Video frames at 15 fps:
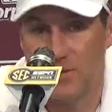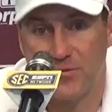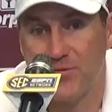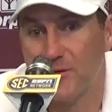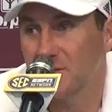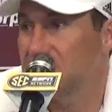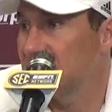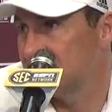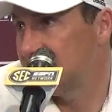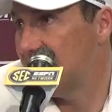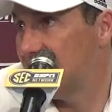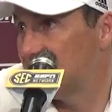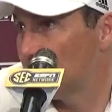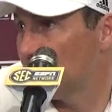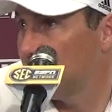was first and
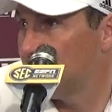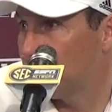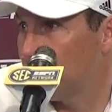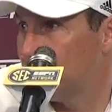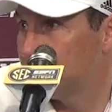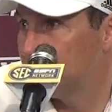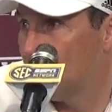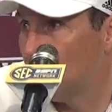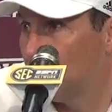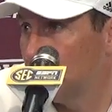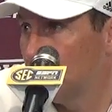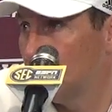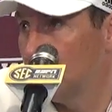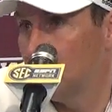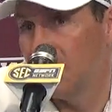10. We're in the red
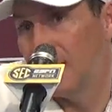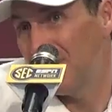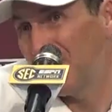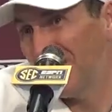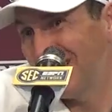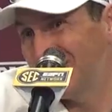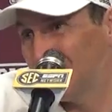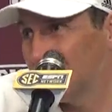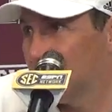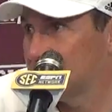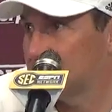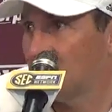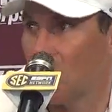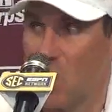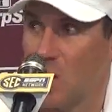zone. They pressured
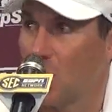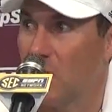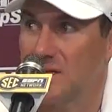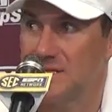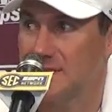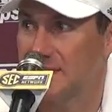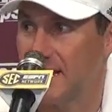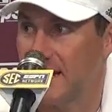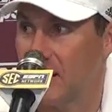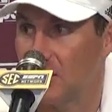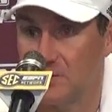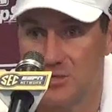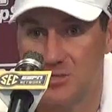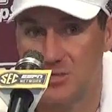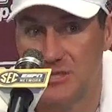us. The look wasn't
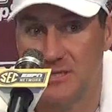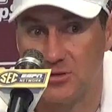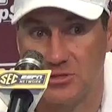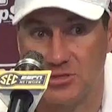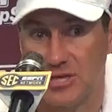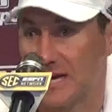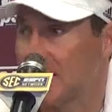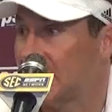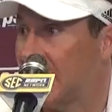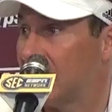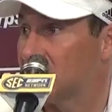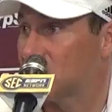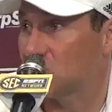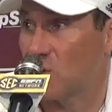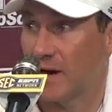there. Just either check it
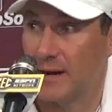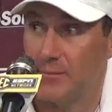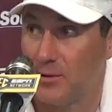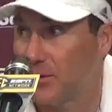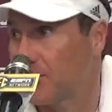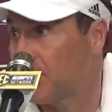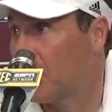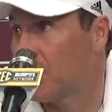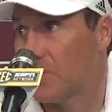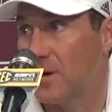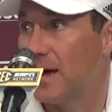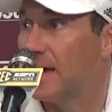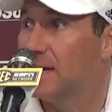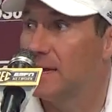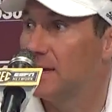down, scramble, or throw it
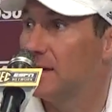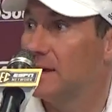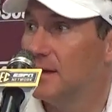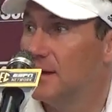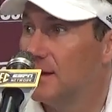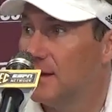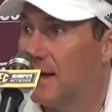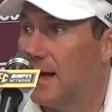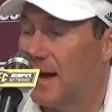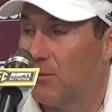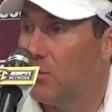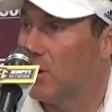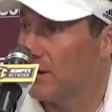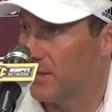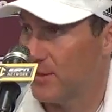away.
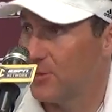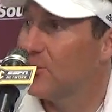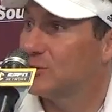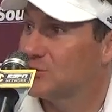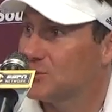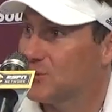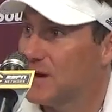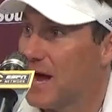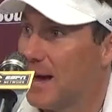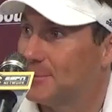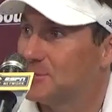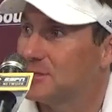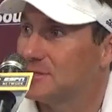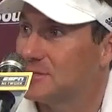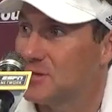One of those three
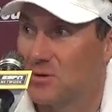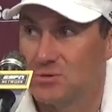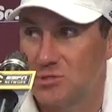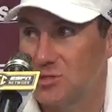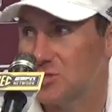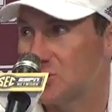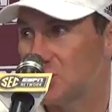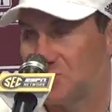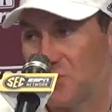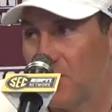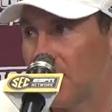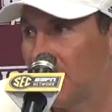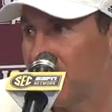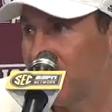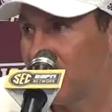options. Don't just
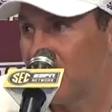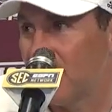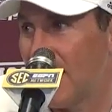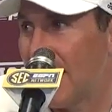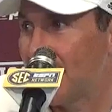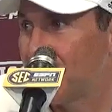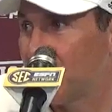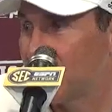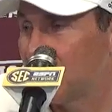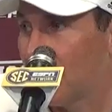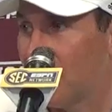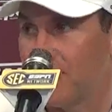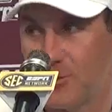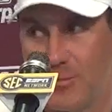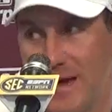throw it up for grabs when you're off your